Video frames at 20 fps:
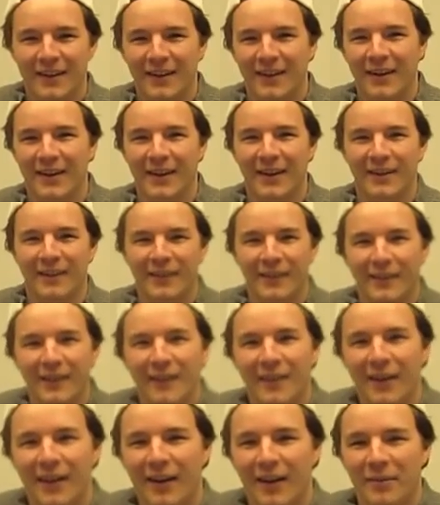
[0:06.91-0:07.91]
Hey guys,
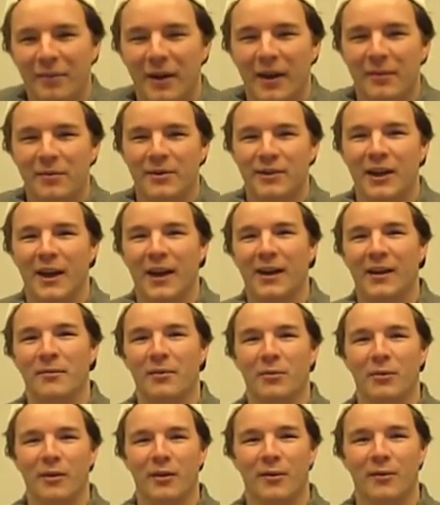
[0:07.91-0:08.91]
my name is Jack. I'll
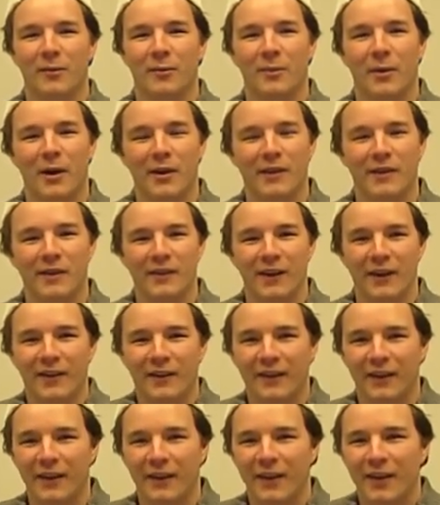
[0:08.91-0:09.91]
be one of your bosses
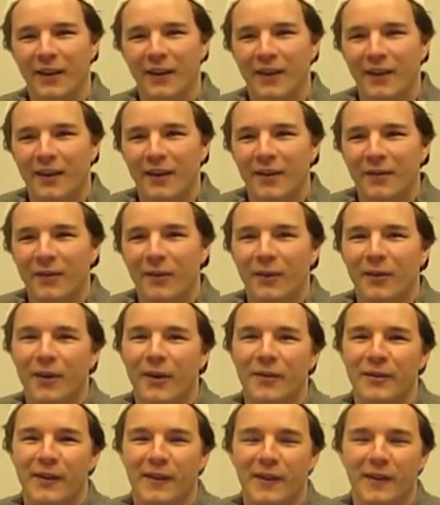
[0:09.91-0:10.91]
next year. First
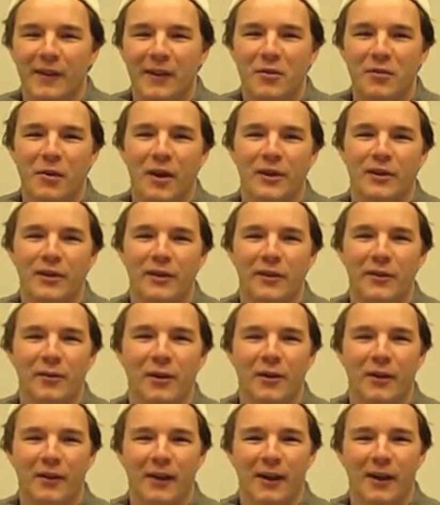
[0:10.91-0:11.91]
off, I'd just like to congratulate you
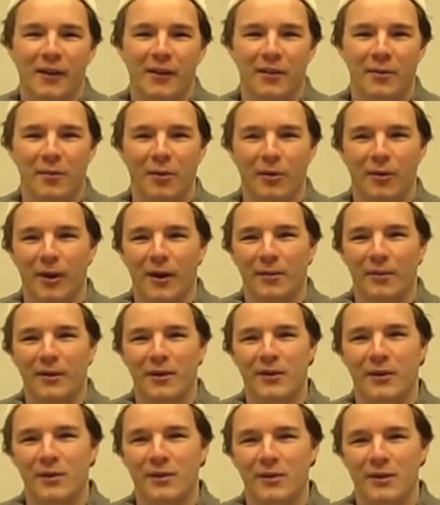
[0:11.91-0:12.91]
all on getting into the program. It's
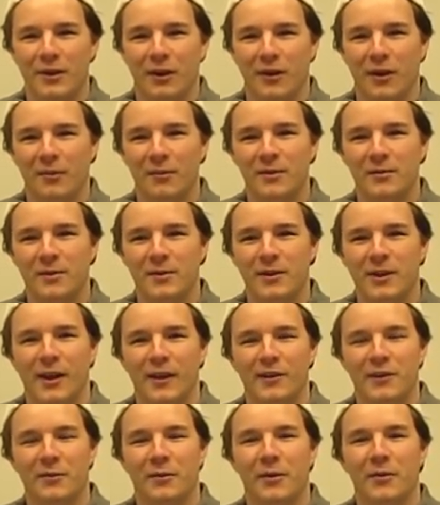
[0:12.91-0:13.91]
a huge accomplishment. You
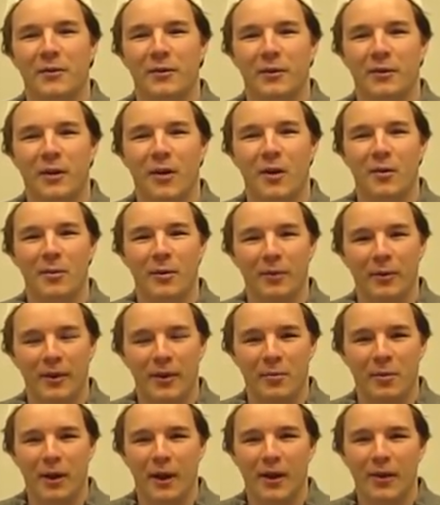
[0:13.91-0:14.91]
guys should all be
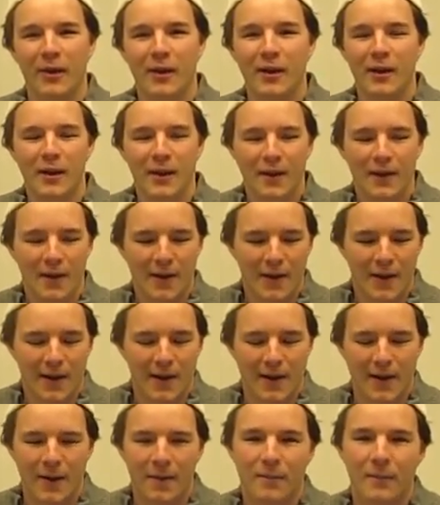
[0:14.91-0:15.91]
really proud.
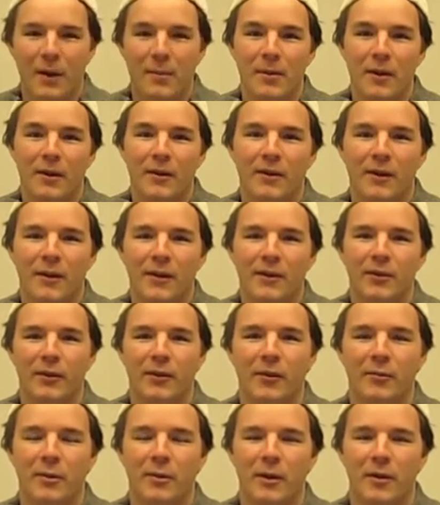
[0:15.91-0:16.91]
I'm here to talk to
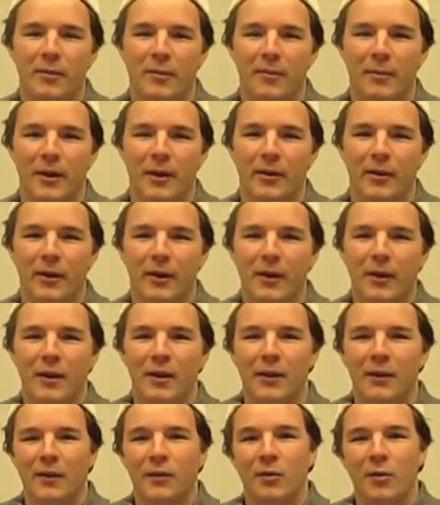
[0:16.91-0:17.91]
you a little bit about
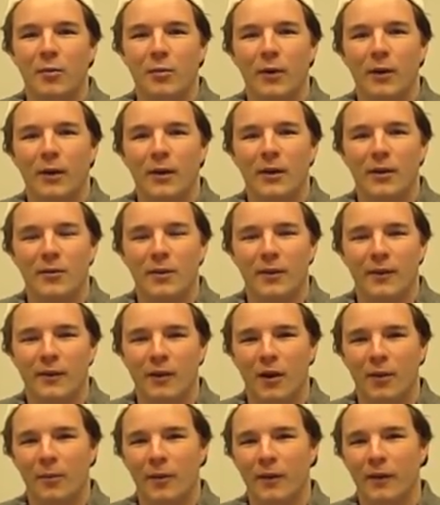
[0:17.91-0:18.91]
the group work in Queen's
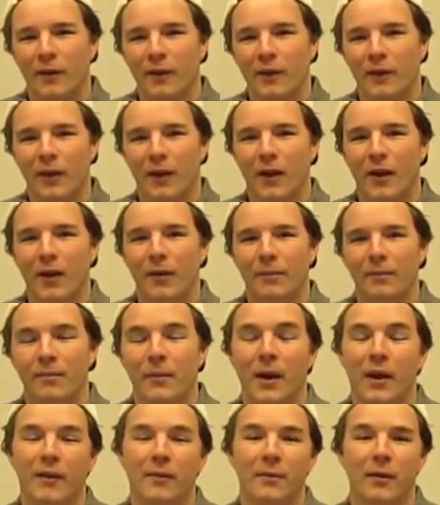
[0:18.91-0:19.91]
Commerce,
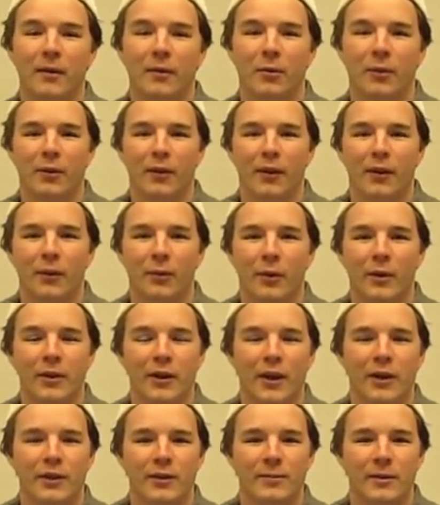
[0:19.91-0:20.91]
my experience with it, and what you
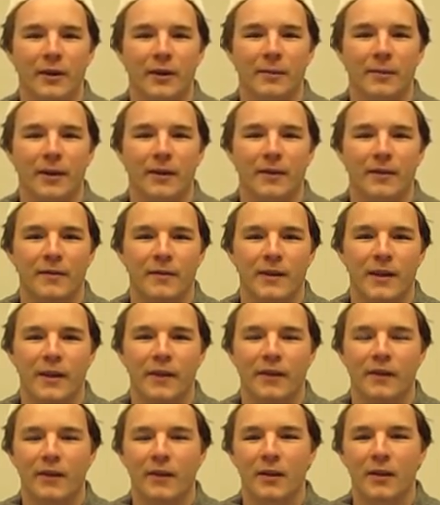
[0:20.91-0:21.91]
guys should be expecting for
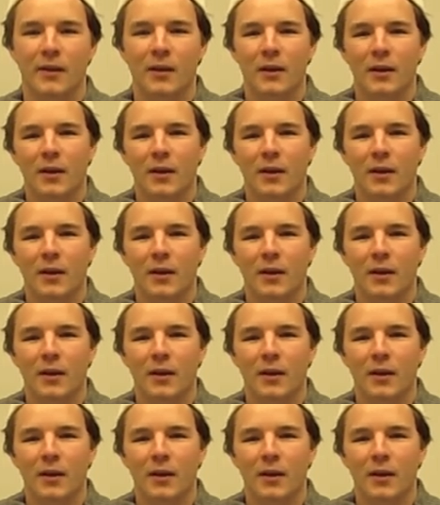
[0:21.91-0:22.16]
next year.